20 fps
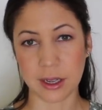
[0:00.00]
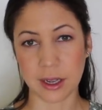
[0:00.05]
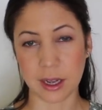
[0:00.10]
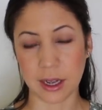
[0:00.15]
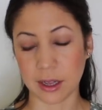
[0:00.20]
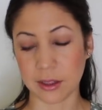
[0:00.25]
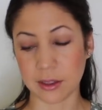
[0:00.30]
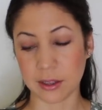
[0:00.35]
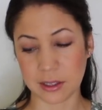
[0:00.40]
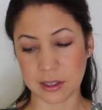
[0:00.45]

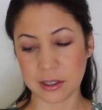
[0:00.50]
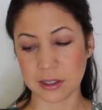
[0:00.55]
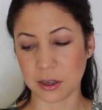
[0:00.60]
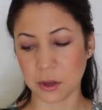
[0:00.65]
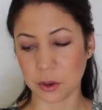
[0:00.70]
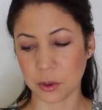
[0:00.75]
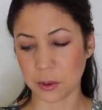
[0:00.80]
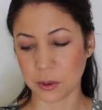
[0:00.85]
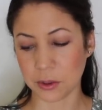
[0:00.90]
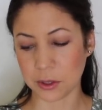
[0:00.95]
This is a
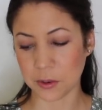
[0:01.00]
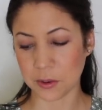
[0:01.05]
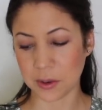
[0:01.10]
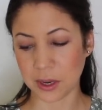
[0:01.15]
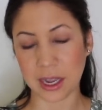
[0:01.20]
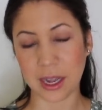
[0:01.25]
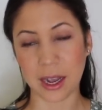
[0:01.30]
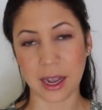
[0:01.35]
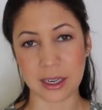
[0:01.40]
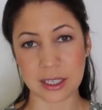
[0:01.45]
cool,
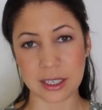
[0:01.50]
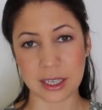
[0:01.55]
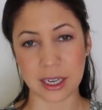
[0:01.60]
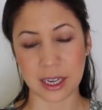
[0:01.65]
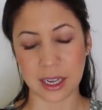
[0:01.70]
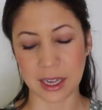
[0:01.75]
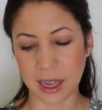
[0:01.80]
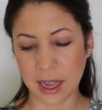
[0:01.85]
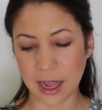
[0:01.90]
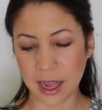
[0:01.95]
unique
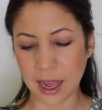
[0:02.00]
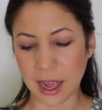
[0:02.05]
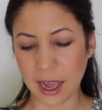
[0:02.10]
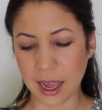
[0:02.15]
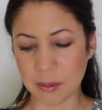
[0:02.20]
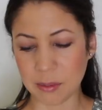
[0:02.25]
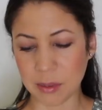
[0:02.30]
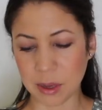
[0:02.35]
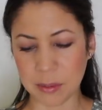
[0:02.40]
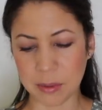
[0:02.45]
idea,
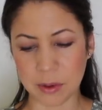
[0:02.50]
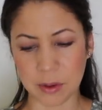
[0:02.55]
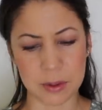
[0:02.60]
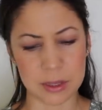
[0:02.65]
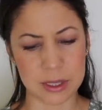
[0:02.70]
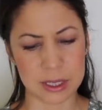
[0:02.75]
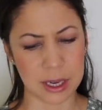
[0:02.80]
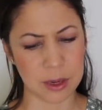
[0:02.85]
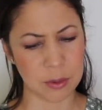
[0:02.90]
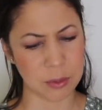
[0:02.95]
and people
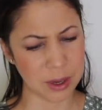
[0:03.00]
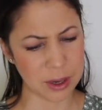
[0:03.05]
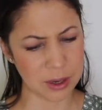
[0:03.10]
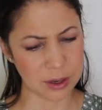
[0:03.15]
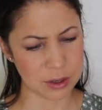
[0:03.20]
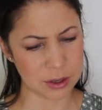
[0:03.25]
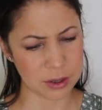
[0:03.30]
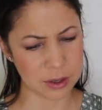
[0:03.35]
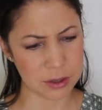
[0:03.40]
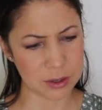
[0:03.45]
would say, what
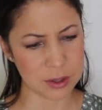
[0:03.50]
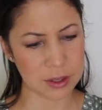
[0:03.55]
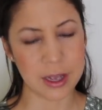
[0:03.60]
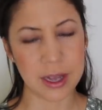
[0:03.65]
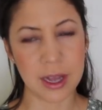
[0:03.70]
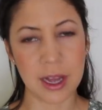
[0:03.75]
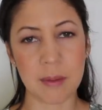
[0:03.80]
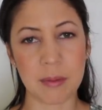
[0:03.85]
on earth?